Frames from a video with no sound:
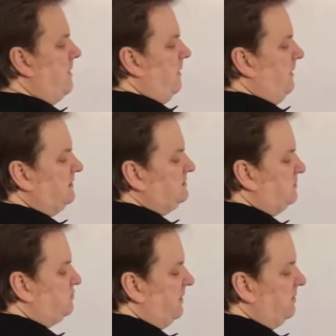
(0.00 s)
easy
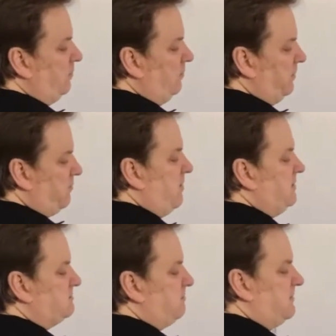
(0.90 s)
drain or the crates
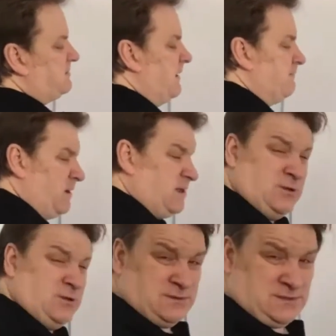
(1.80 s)
for the tank, but I
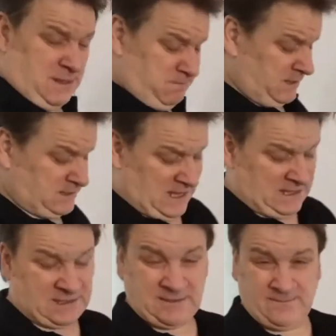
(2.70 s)
do septic tank
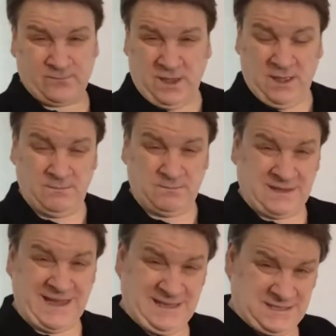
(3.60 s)

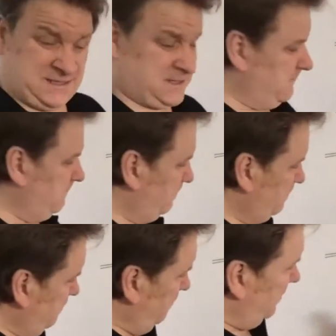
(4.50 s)
kits where I